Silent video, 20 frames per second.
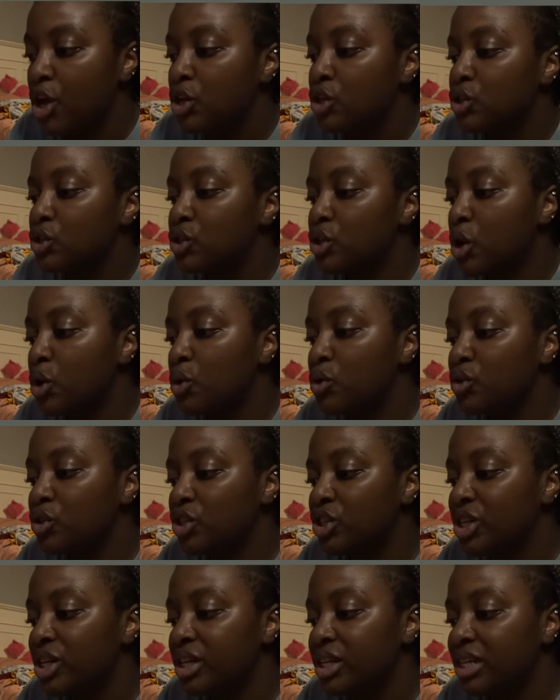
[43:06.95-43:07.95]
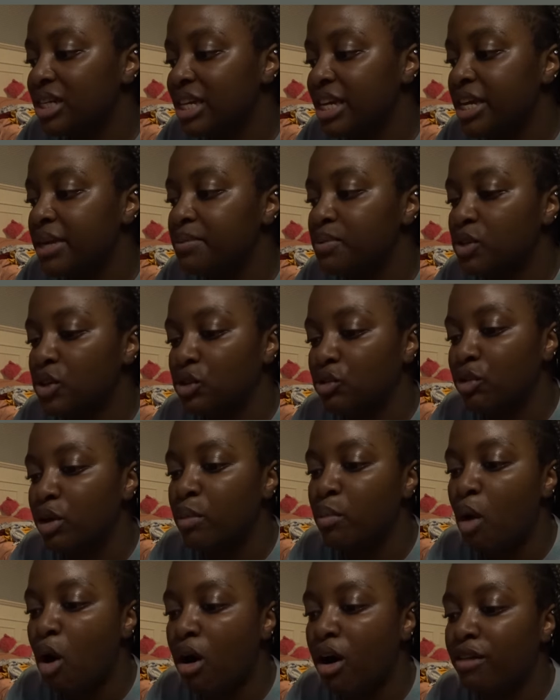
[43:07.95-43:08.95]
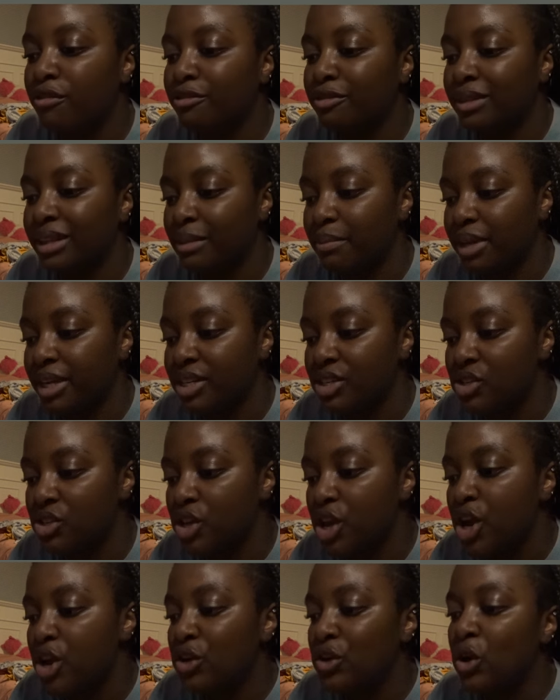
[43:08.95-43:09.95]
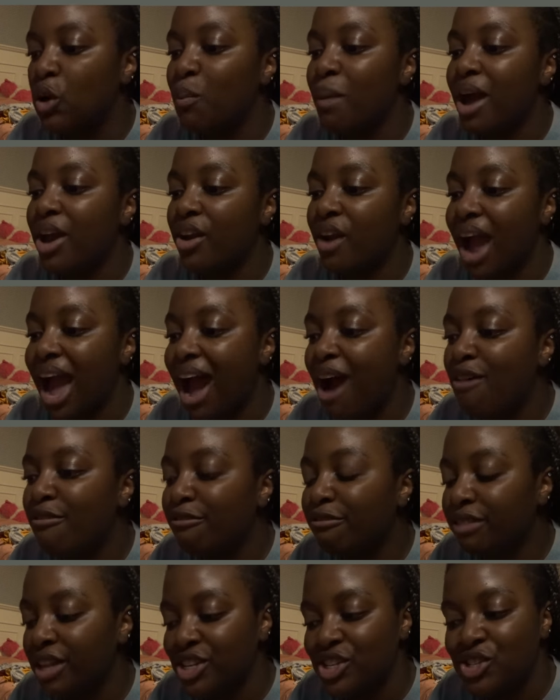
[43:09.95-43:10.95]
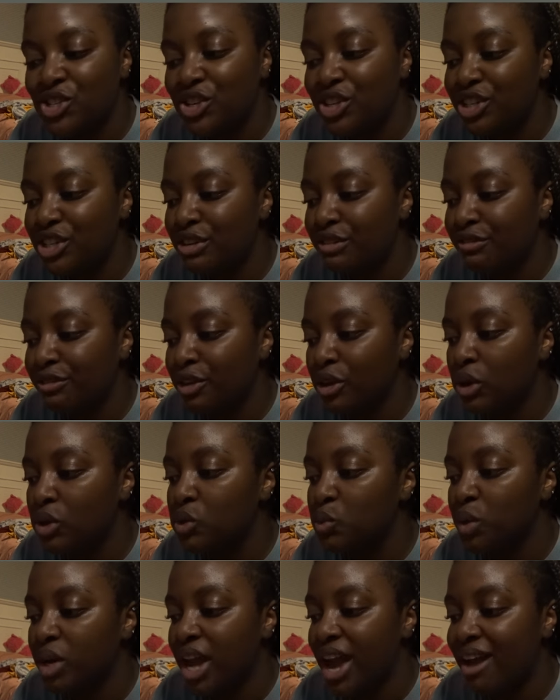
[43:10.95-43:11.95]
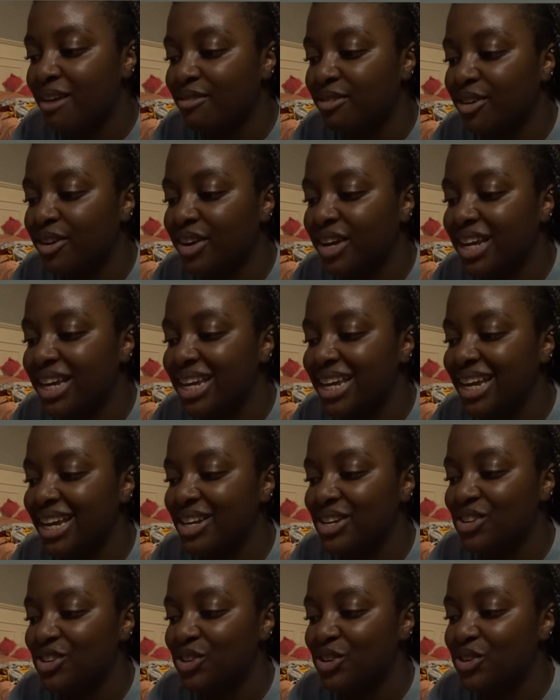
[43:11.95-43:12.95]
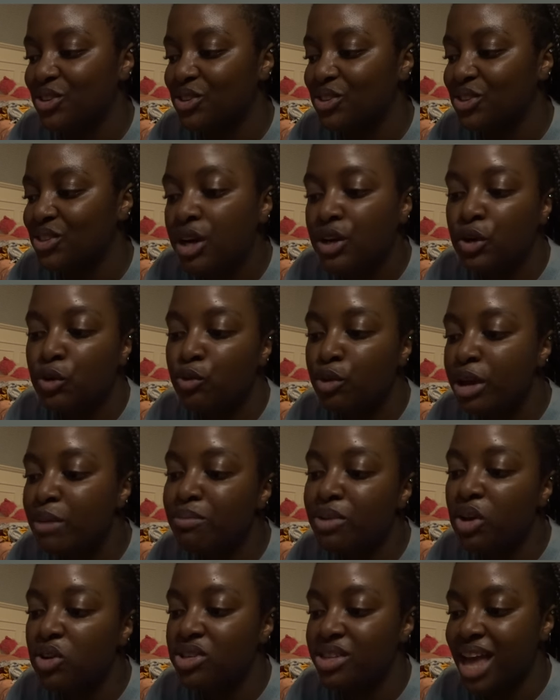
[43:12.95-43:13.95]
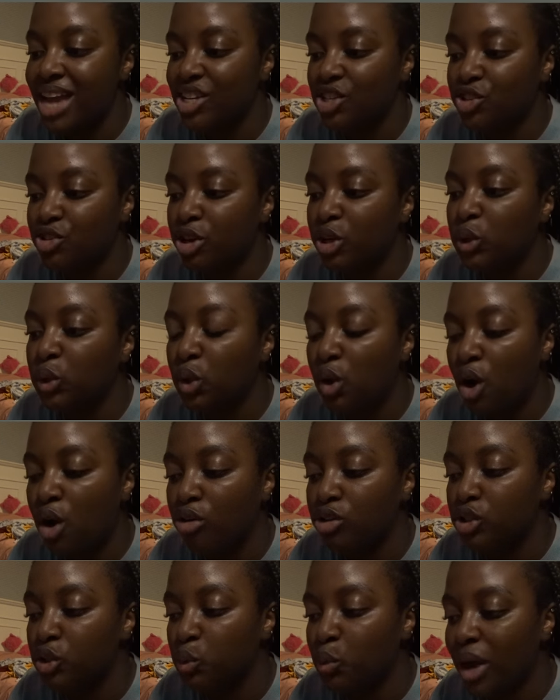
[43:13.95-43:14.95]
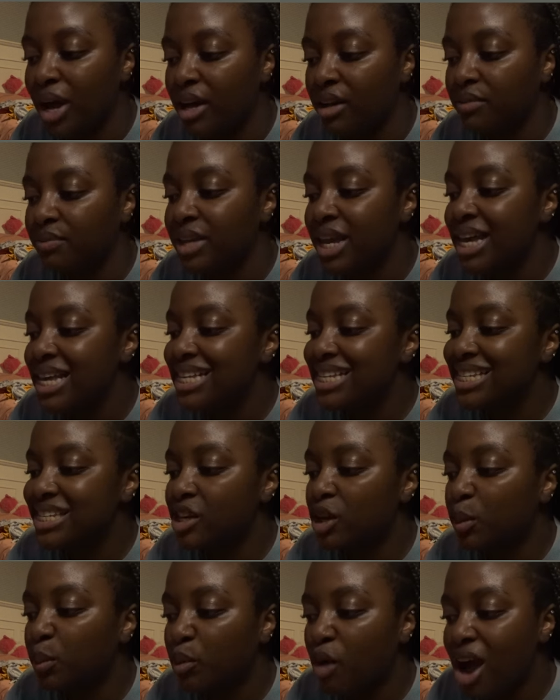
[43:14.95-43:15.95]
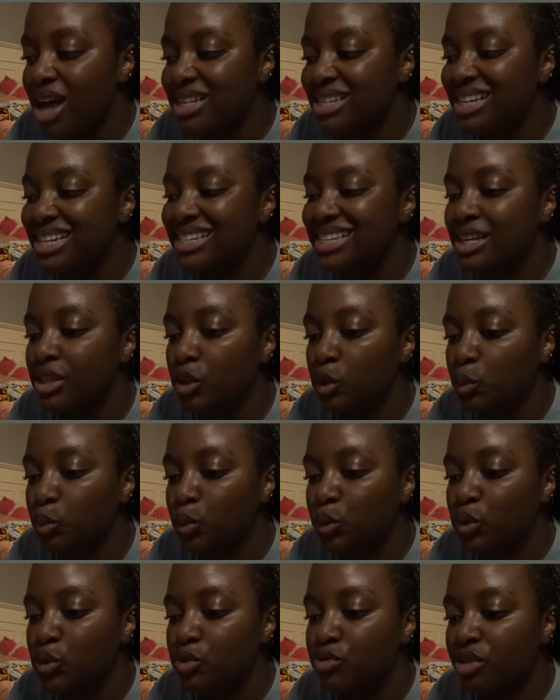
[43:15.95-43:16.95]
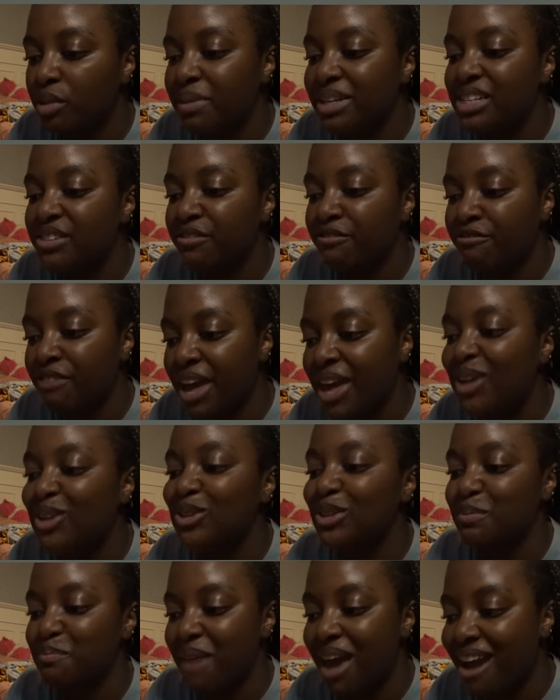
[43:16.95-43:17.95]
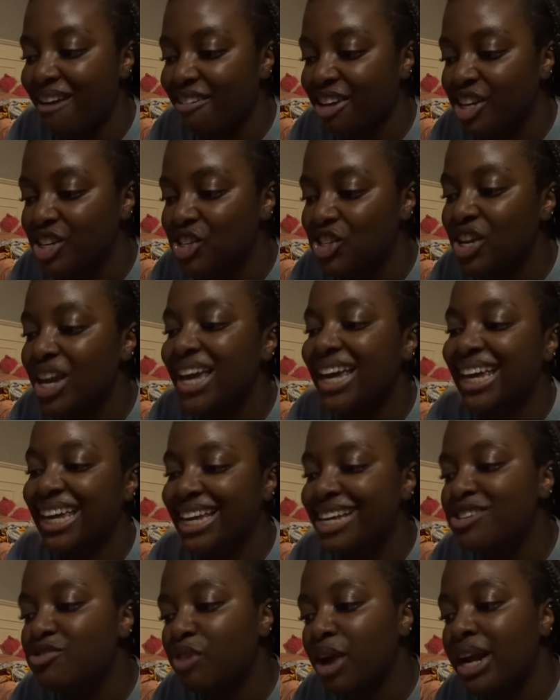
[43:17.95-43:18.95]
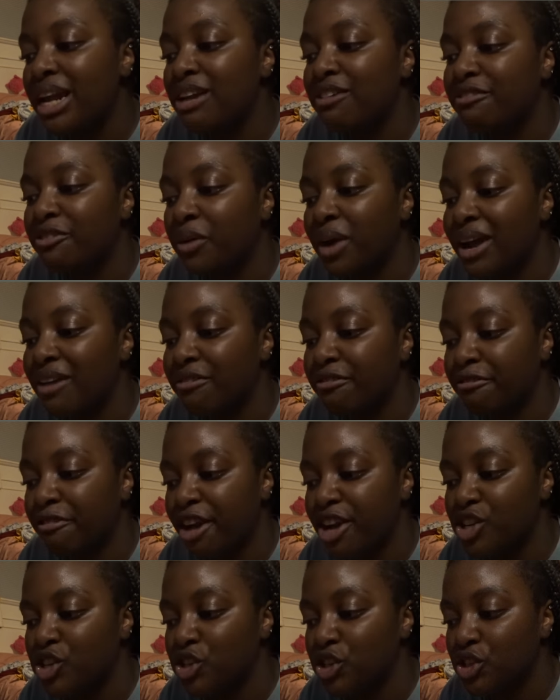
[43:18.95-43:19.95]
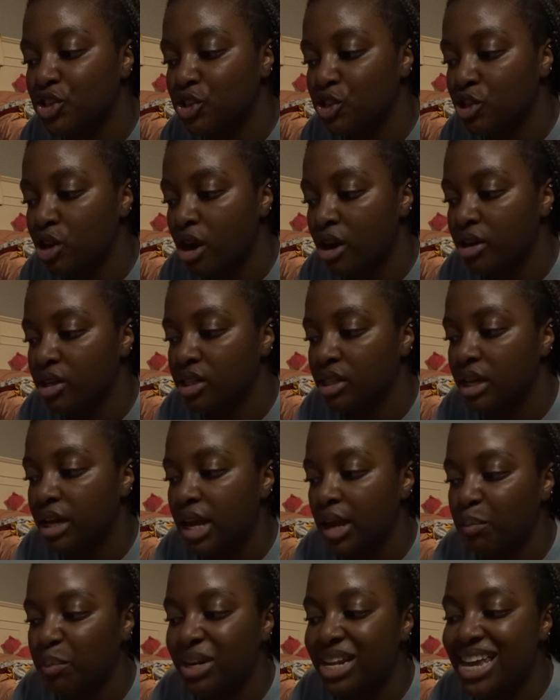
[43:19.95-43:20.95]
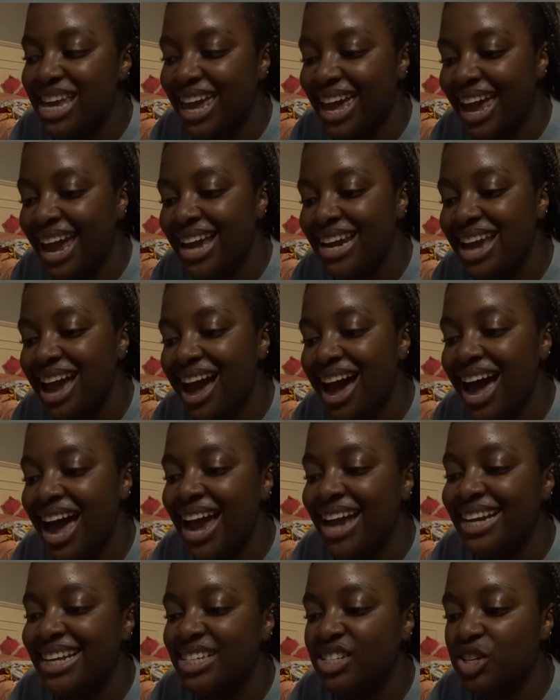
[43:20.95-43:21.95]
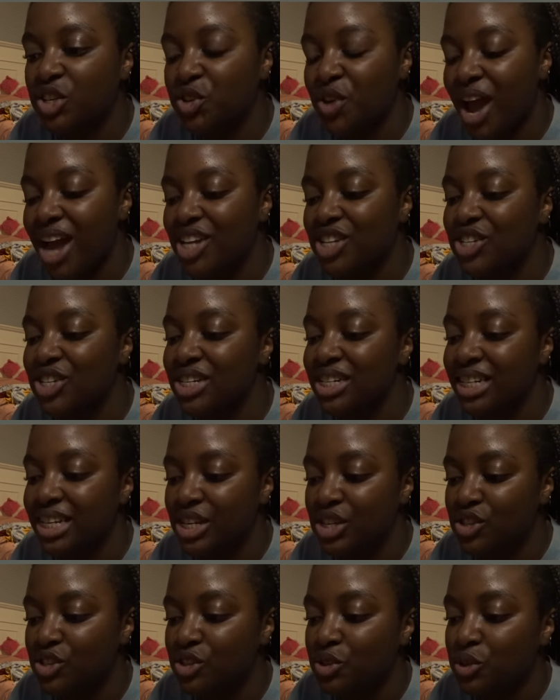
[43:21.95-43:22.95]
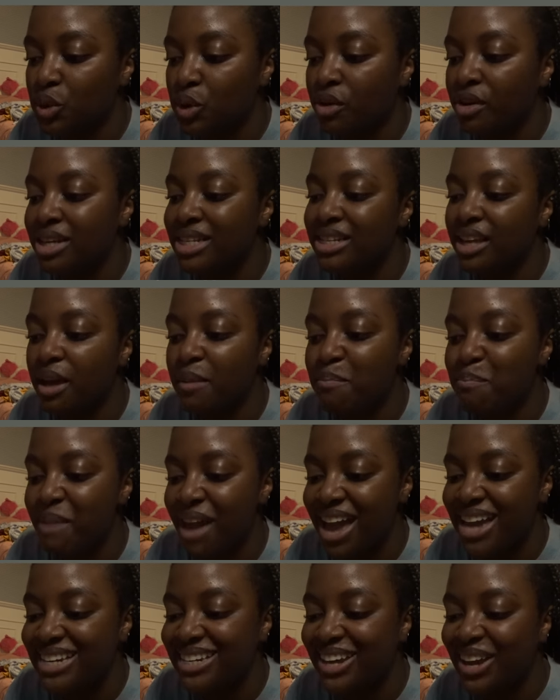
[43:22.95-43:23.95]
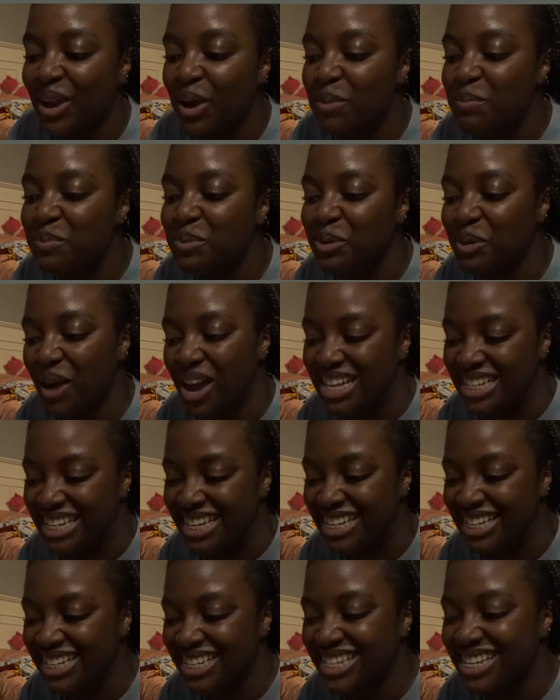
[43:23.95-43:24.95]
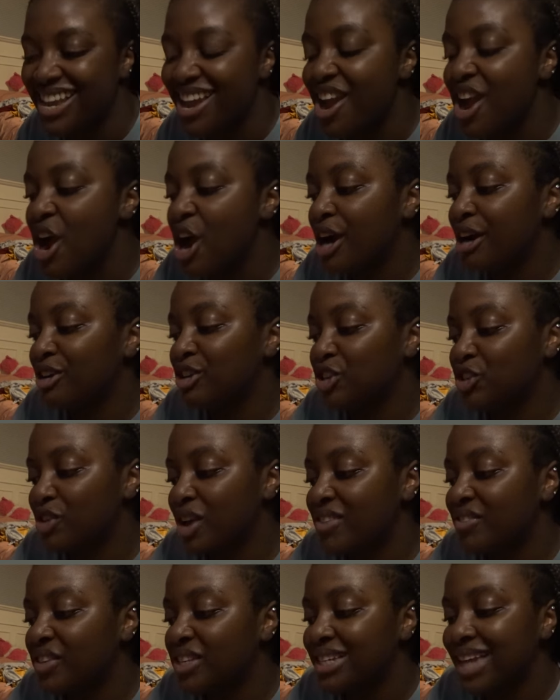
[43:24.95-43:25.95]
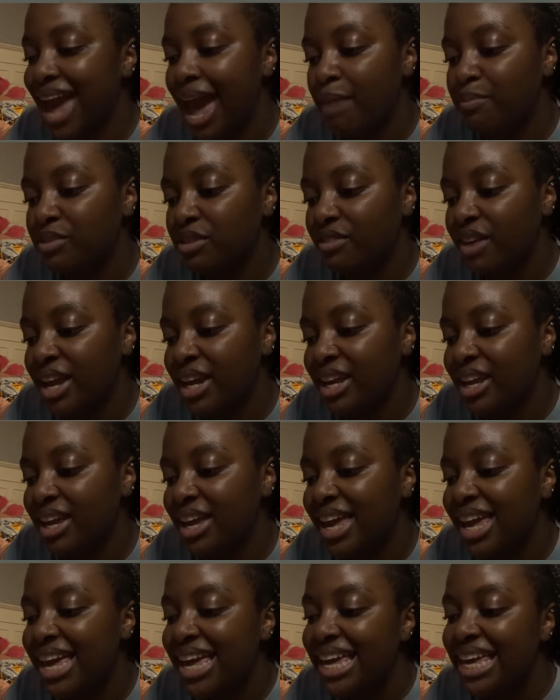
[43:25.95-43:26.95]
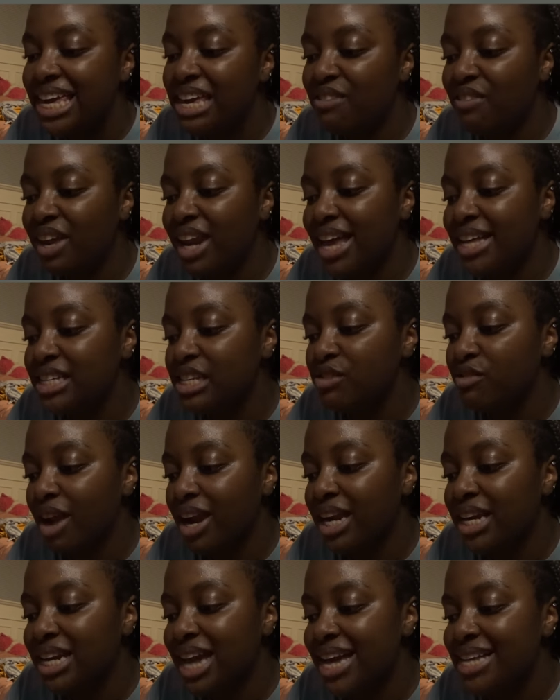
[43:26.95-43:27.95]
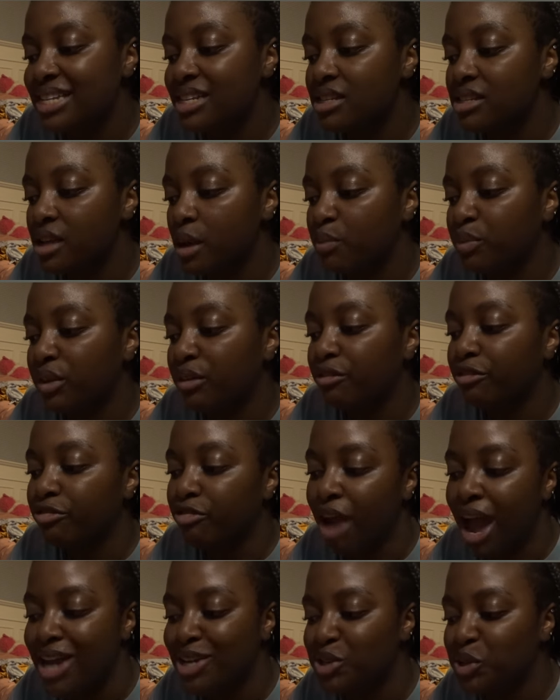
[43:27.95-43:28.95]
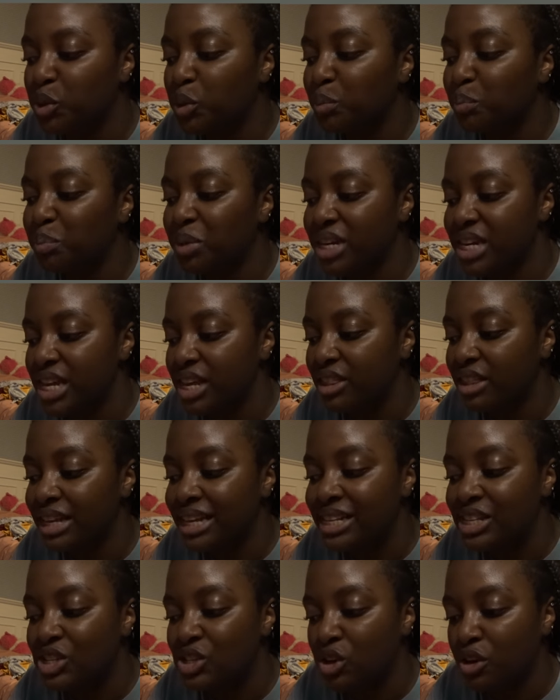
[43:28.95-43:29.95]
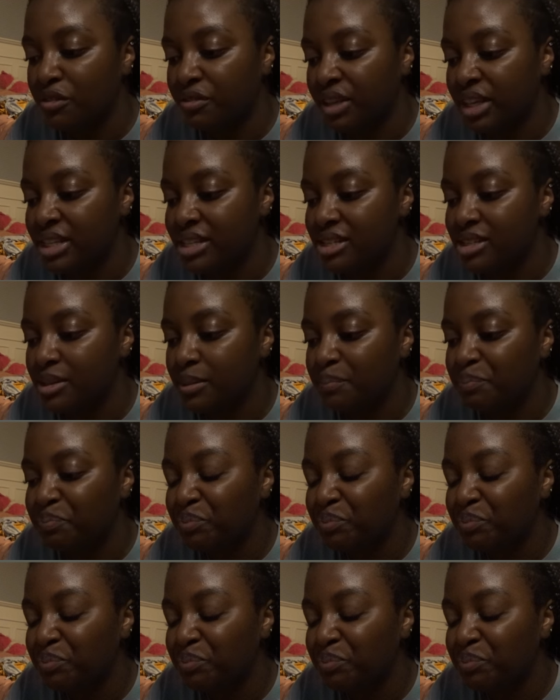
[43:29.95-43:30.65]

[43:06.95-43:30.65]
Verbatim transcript: So she deems Karim off limits, no matter how flustered she feels whenever he enters. Karim knows that struggle all too well. Still processing the wounds from his failed marriage, he's ready for a fresh start. But he can't hide his attraction to Isadora's commanding presence. Her strength is captivating, even as he recognizes something fragile beneath its surface.